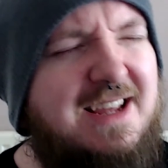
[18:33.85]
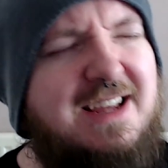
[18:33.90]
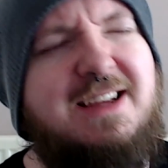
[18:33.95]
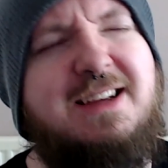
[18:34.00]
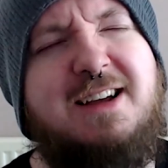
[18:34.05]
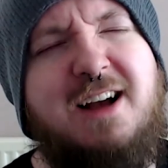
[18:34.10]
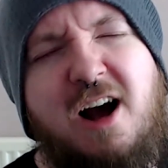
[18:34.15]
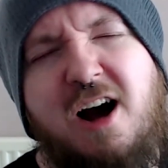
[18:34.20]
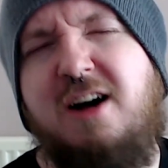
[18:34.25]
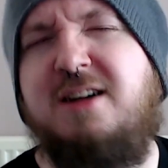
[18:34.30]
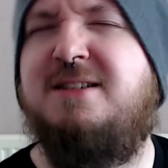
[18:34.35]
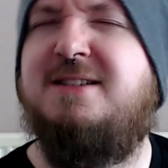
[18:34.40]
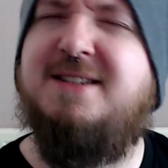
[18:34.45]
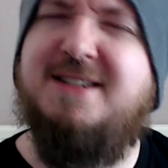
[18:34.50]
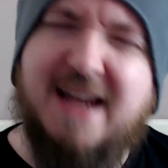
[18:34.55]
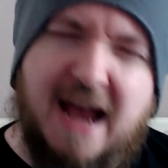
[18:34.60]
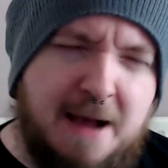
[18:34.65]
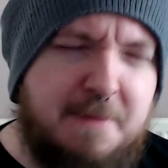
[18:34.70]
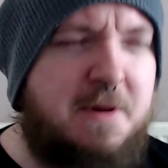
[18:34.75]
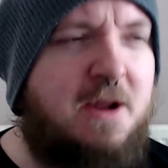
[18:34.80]
God
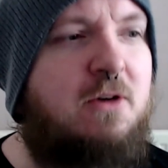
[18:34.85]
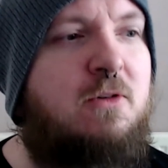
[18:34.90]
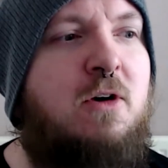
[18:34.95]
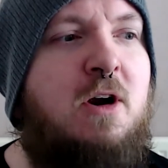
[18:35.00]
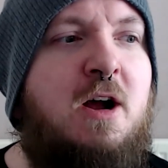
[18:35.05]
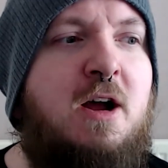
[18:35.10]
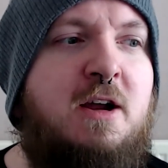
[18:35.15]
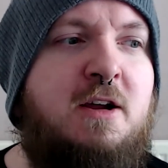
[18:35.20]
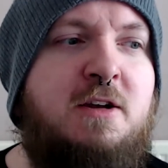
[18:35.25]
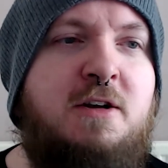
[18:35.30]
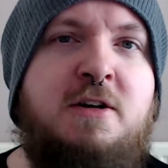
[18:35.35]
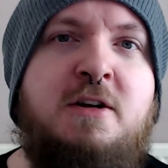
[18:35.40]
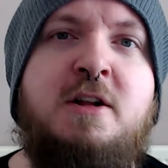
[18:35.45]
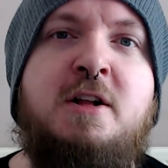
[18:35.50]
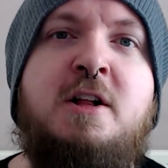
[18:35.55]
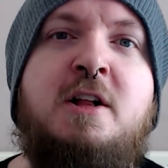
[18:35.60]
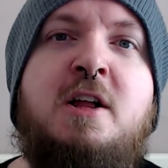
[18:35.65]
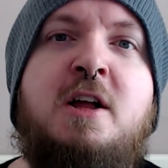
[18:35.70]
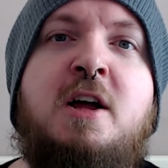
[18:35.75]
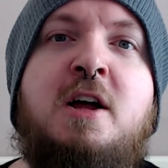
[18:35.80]
damn it, Ryan.
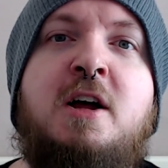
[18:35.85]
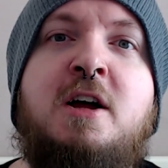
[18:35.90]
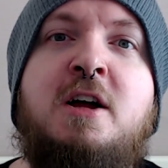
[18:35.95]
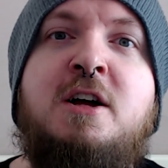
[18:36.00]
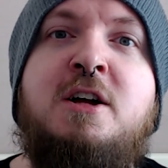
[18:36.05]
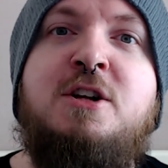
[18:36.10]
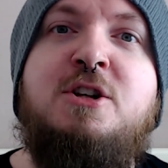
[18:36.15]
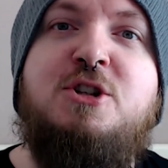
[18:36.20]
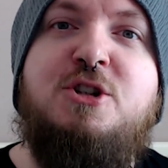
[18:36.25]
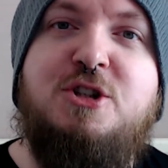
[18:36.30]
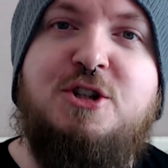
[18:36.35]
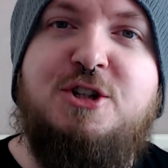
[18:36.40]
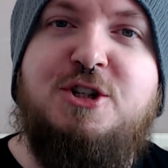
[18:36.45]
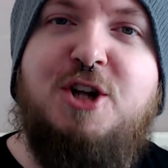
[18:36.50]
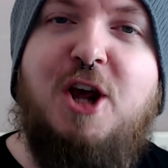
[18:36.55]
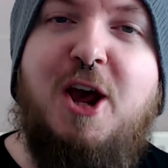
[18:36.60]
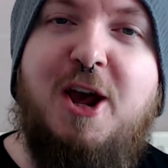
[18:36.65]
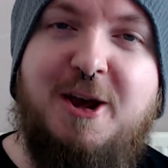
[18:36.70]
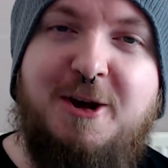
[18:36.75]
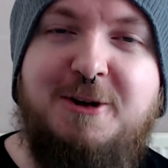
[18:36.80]

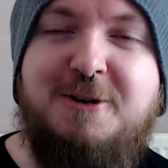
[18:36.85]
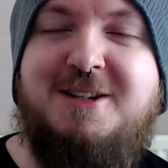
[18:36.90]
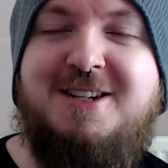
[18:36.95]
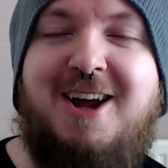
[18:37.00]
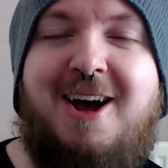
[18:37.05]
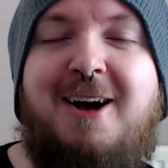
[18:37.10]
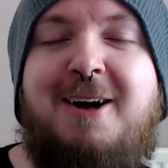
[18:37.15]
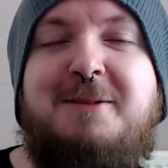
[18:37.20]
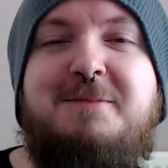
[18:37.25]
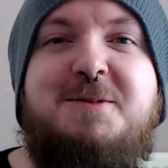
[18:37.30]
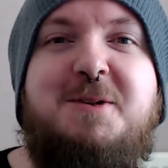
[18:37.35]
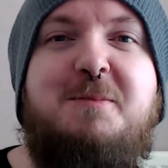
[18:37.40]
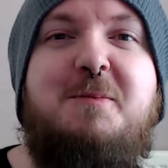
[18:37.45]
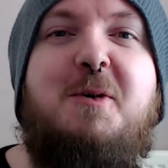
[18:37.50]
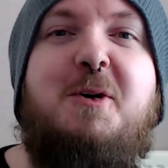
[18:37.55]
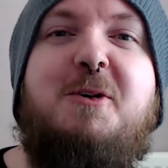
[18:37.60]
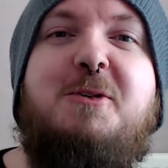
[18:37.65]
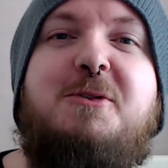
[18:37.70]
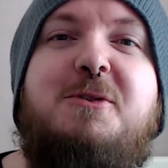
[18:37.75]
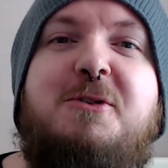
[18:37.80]
2 times a
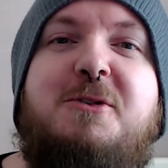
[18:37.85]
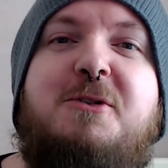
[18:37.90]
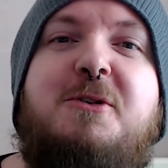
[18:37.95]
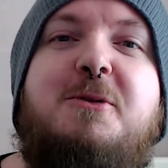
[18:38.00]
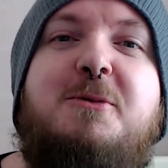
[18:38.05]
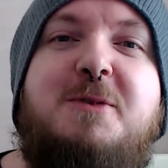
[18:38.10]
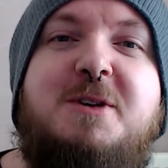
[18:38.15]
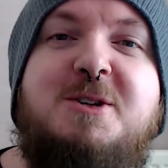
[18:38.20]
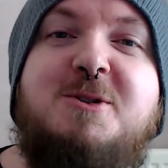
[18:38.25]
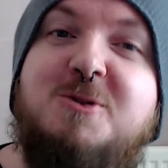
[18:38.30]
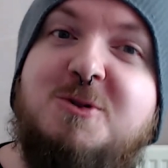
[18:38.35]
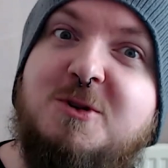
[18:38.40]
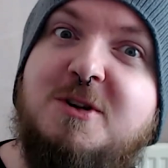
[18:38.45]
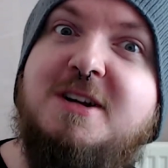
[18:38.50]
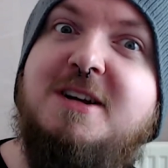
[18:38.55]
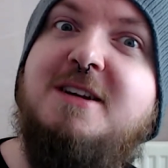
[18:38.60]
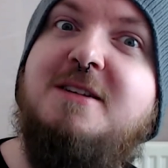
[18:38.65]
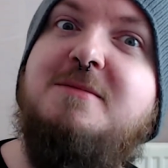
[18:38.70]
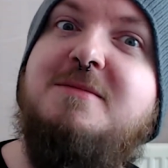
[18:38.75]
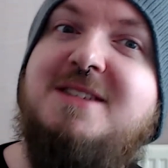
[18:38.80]
month that we
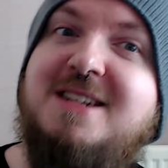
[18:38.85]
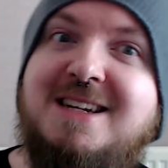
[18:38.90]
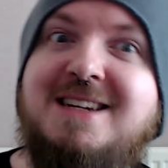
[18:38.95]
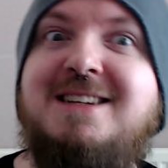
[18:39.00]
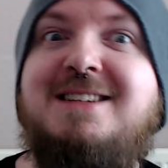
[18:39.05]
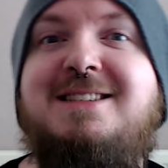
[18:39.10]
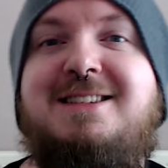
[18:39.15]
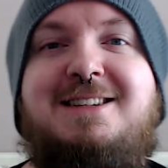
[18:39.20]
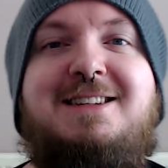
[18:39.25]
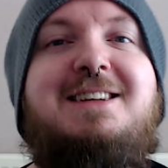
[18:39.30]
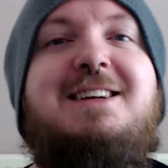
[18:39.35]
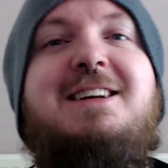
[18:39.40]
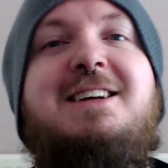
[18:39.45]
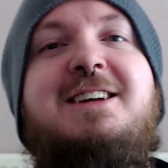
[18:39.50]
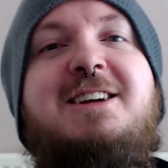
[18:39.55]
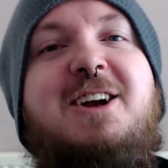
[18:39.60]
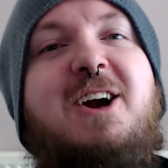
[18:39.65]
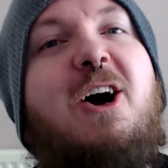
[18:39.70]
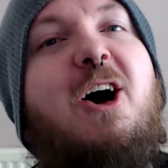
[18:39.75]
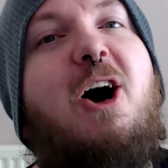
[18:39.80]
stream
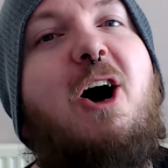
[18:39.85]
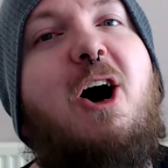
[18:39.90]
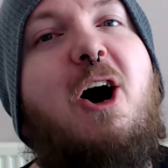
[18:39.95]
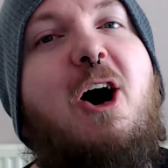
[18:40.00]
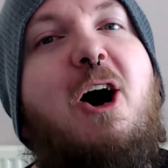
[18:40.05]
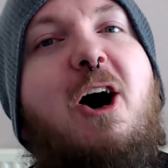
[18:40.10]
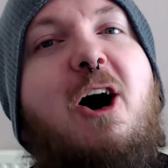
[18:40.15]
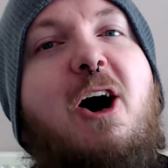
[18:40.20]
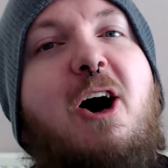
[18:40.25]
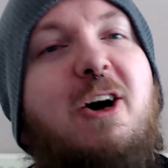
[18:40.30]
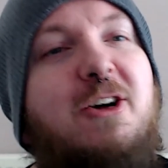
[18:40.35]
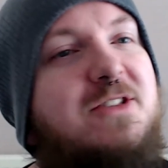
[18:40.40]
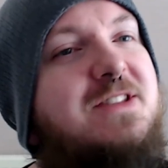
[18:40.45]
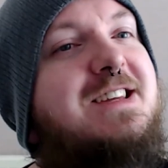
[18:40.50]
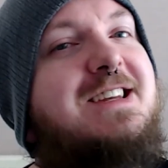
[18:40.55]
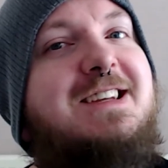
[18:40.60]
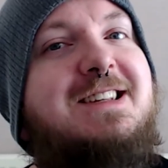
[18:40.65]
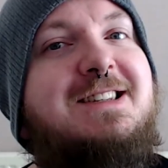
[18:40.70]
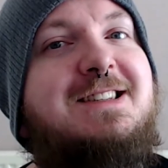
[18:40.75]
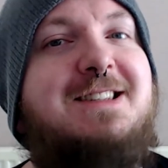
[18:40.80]
D&D on
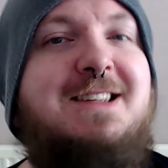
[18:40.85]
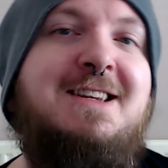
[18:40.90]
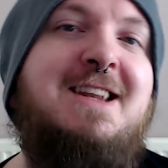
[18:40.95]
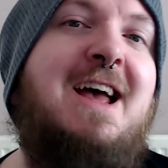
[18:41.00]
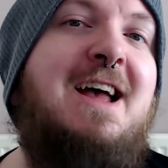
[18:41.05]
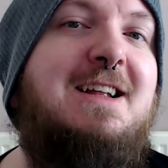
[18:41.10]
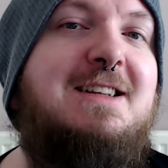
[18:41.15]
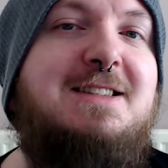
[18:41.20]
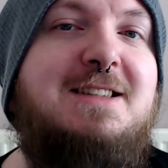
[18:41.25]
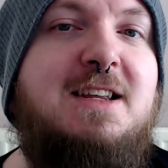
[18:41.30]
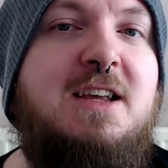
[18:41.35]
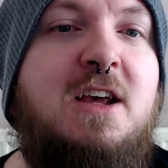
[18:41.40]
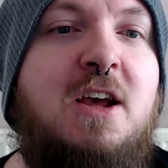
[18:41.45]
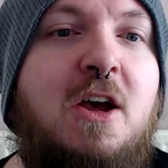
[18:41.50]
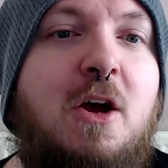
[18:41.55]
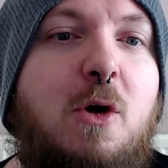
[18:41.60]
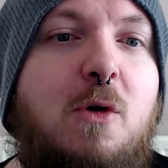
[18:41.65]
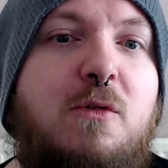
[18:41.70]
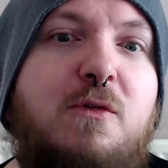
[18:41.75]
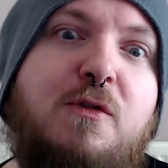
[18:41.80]
the internet
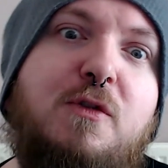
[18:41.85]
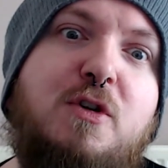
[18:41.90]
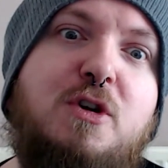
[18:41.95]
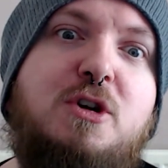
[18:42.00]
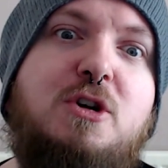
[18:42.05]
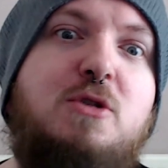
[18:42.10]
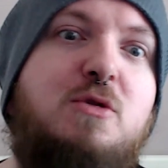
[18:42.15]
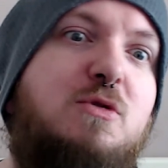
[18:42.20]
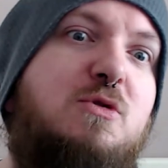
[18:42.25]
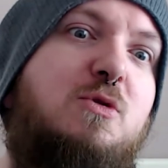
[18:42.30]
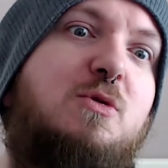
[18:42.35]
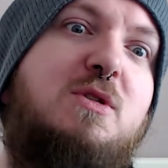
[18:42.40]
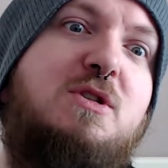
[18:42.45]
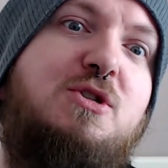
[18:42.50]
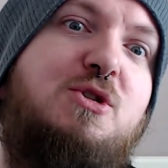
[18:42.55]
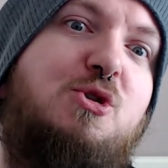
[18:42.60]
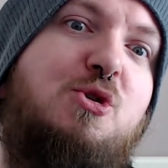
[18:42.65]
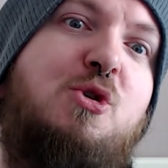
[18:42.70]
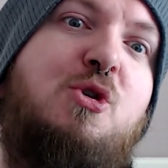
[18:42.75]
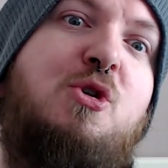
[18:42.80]
for you to
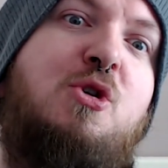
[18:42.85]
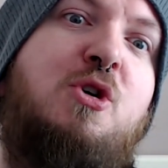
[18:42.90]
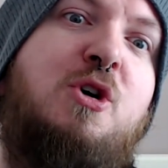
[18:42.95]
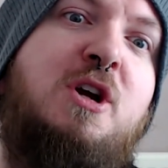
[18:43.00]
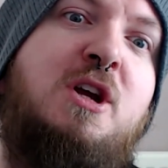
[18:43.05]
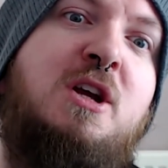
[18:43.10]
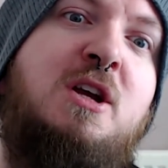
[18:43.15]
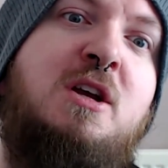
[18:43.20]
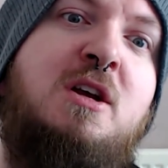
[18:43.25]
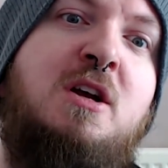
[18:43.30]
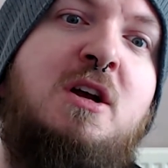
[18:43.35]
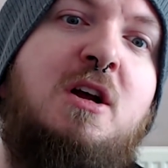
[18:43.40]
enjoy